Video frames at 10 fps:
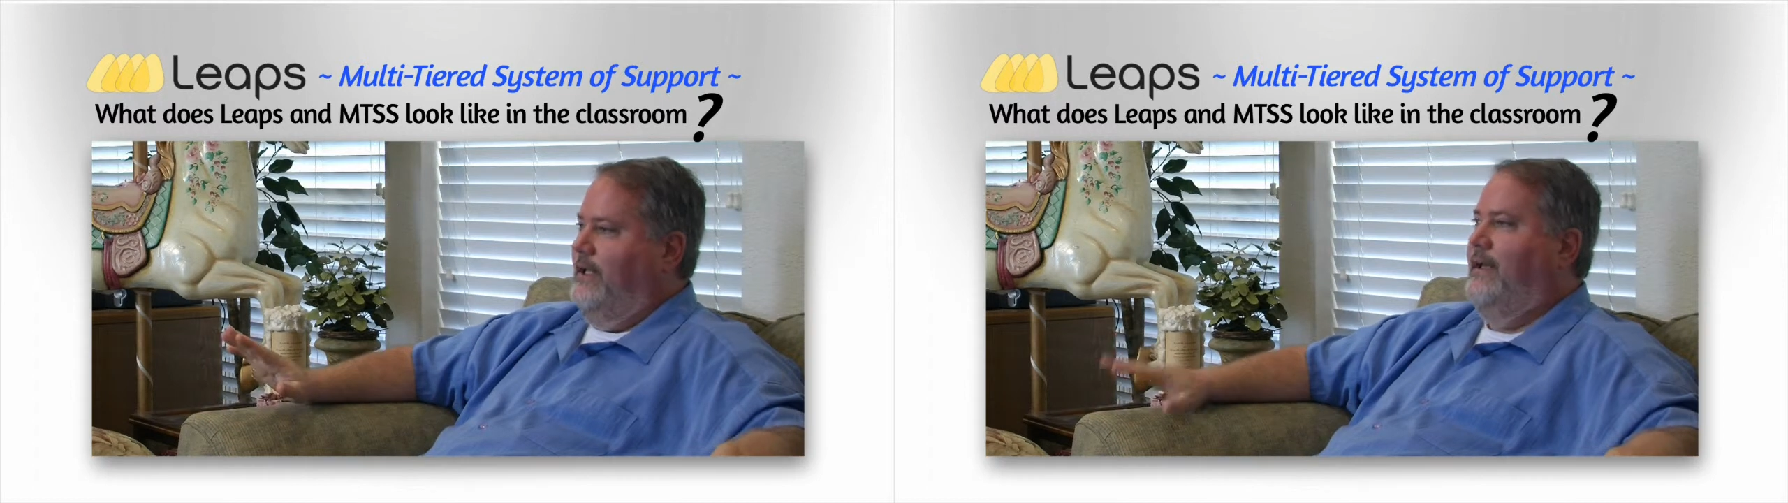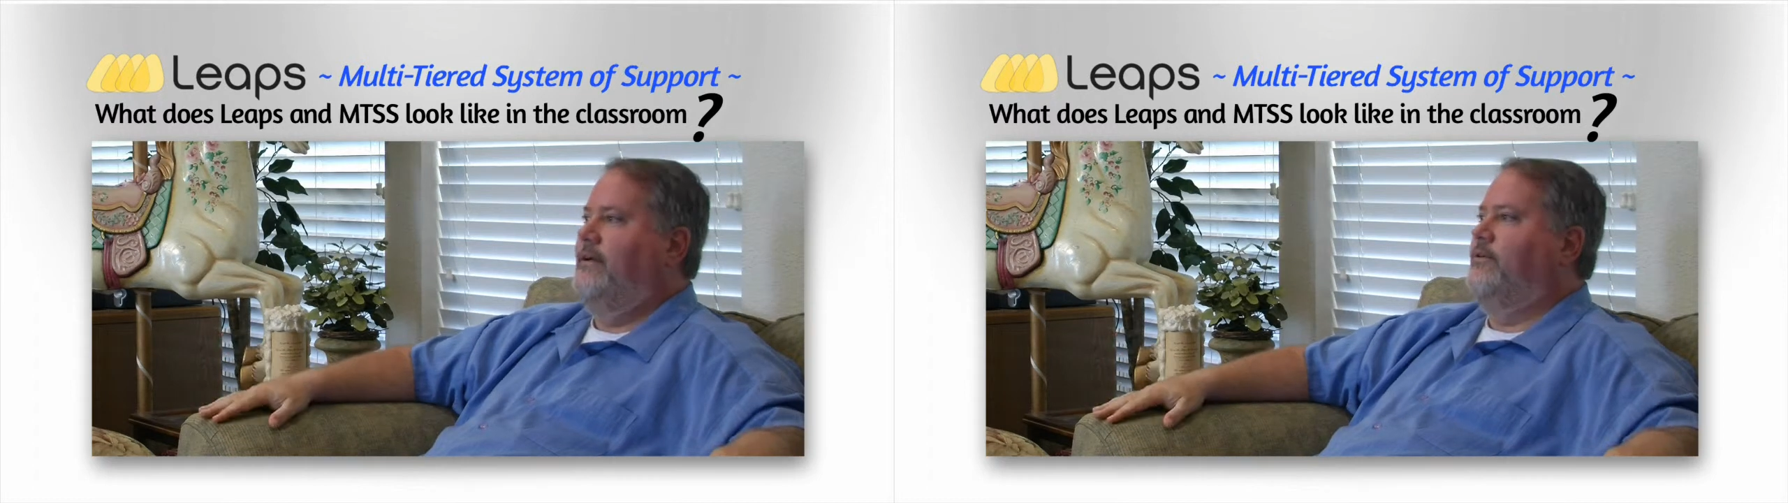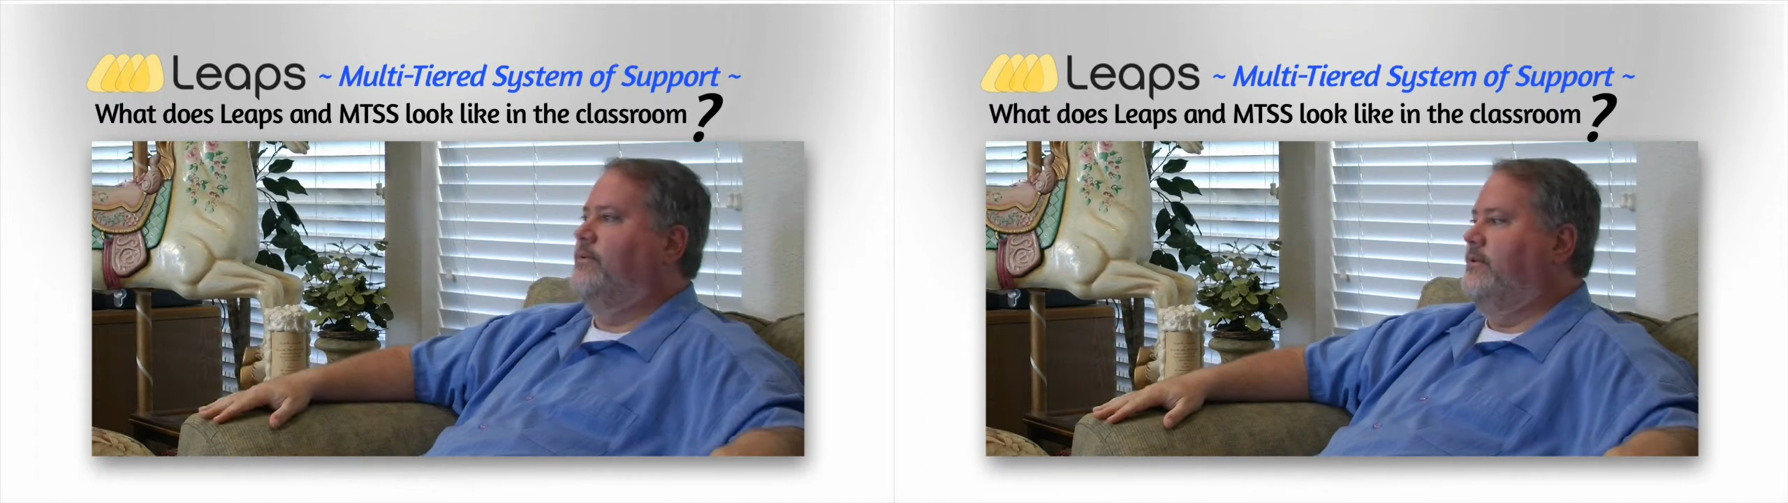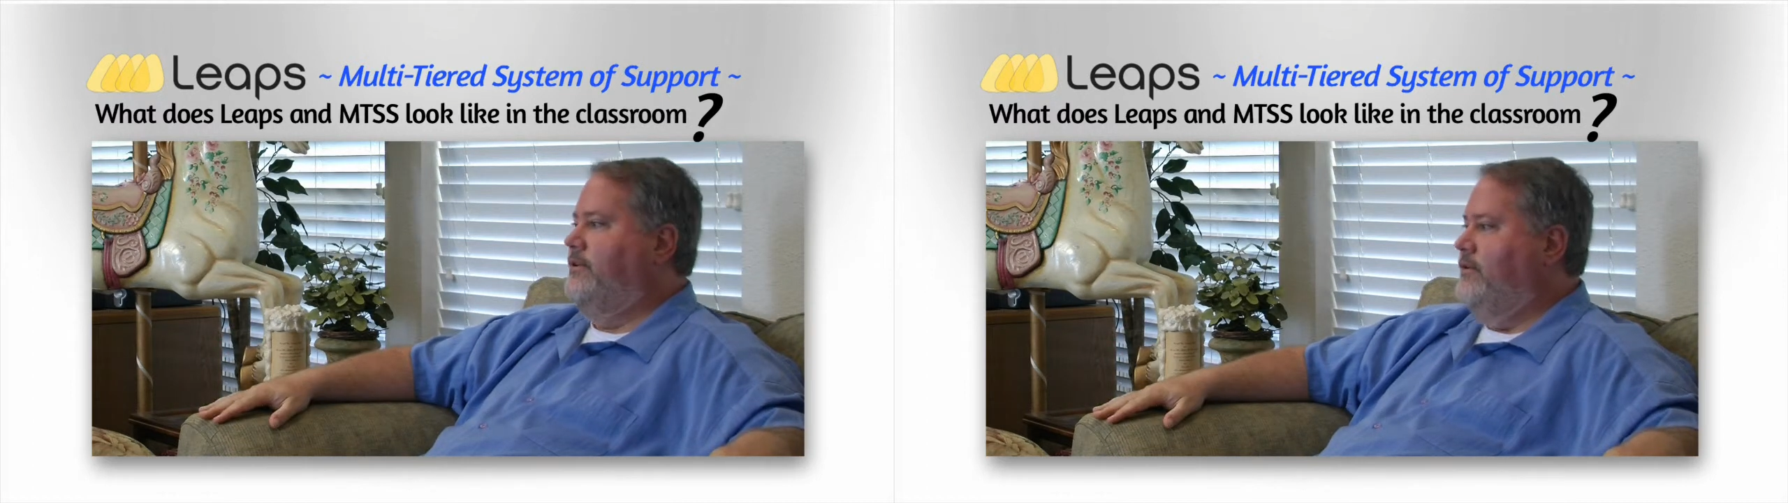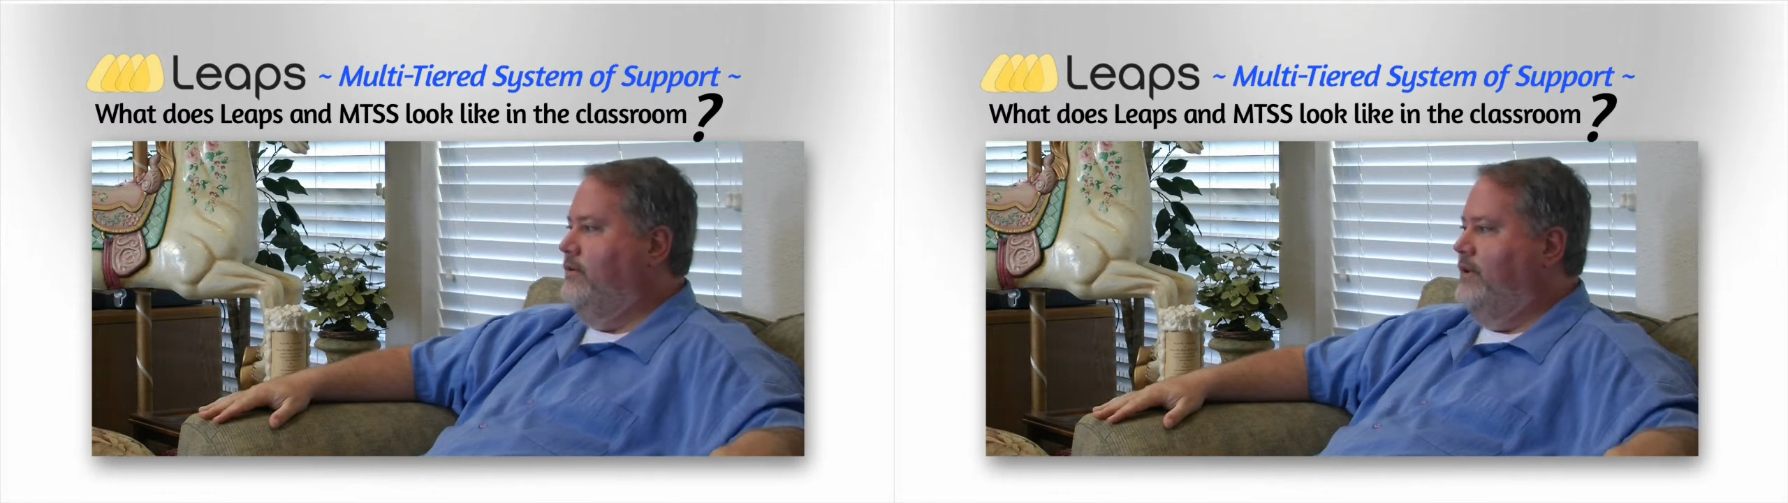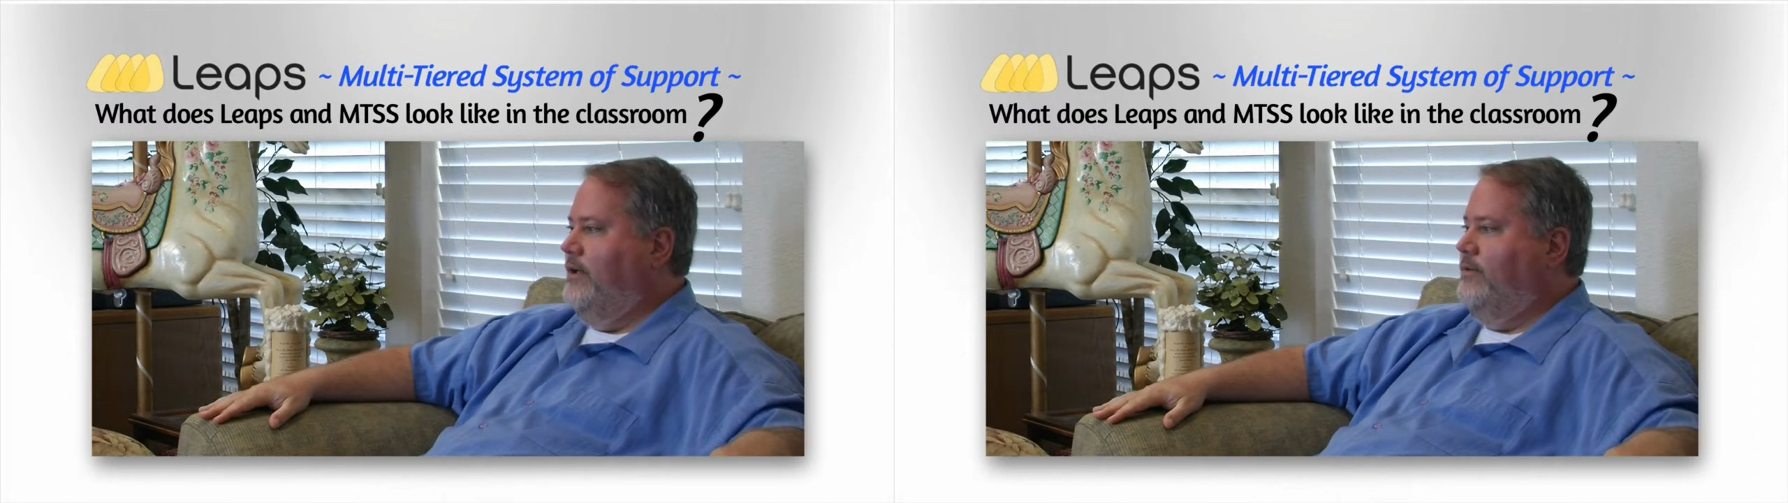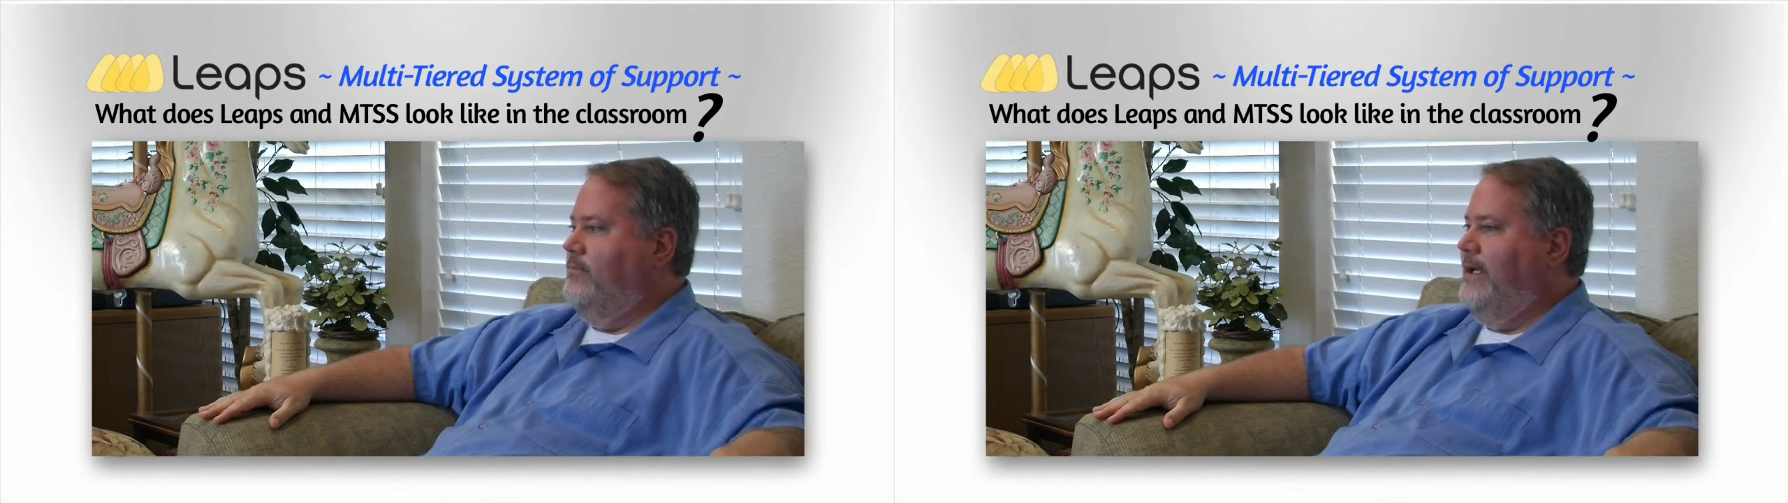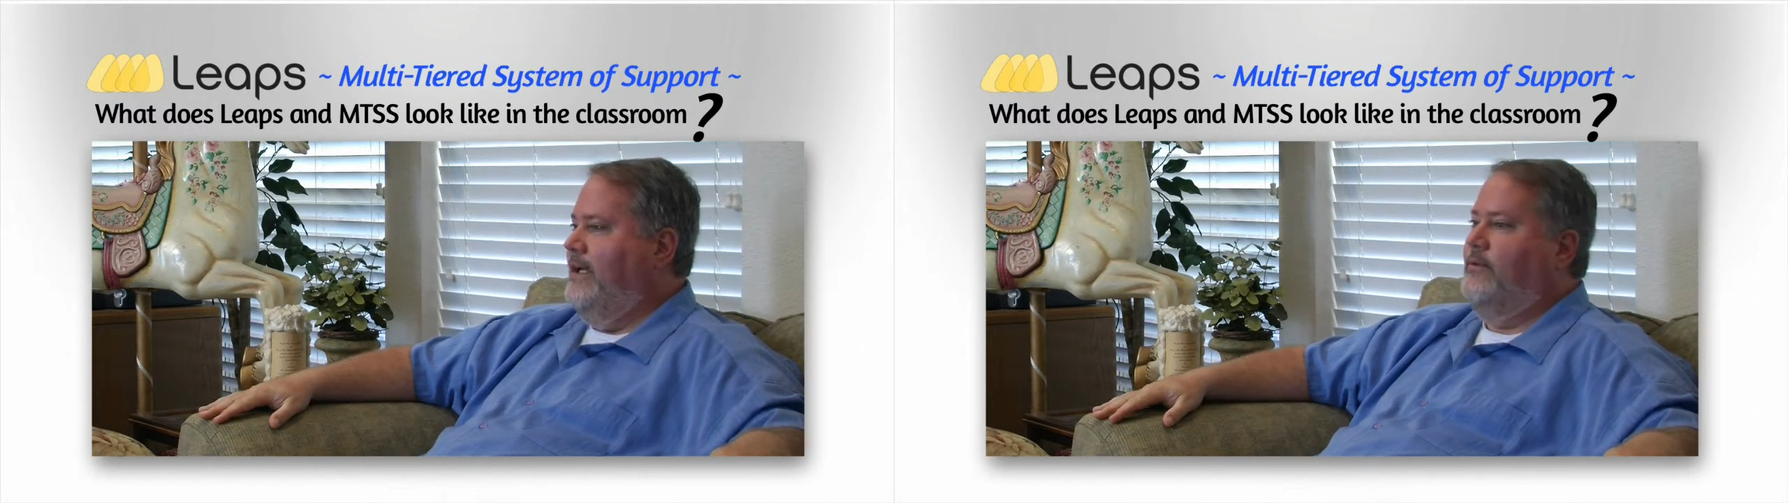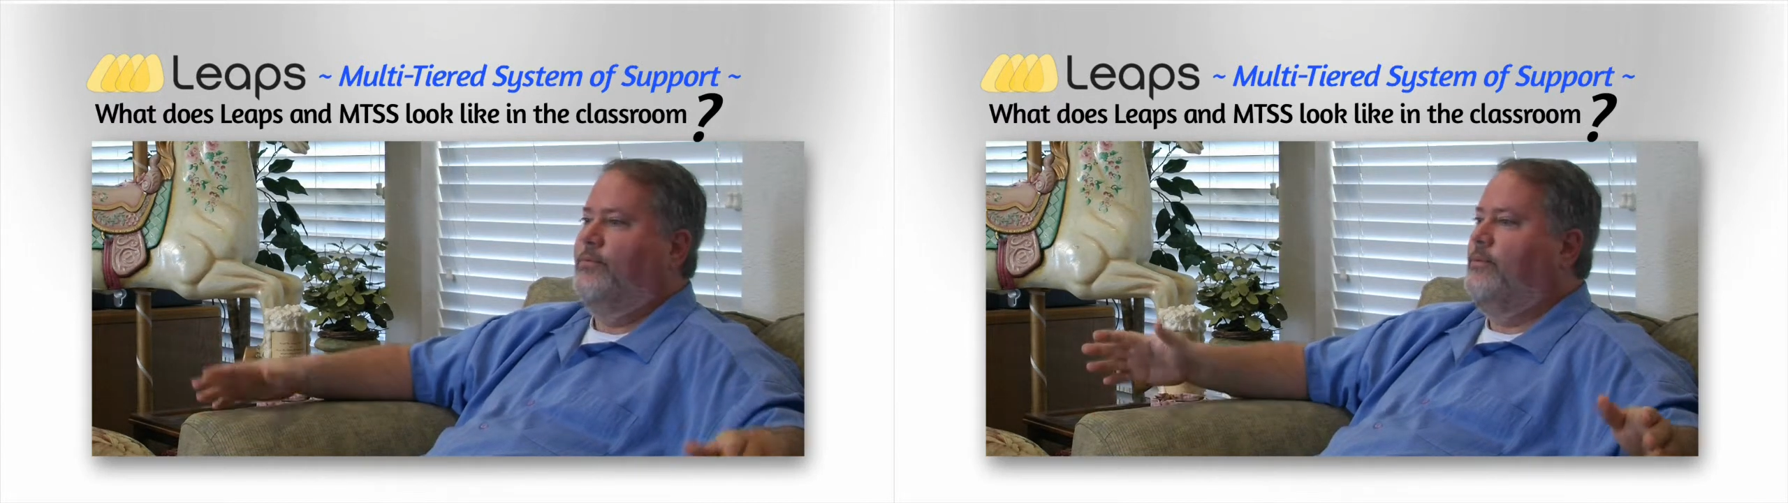how in the world do you do that with math?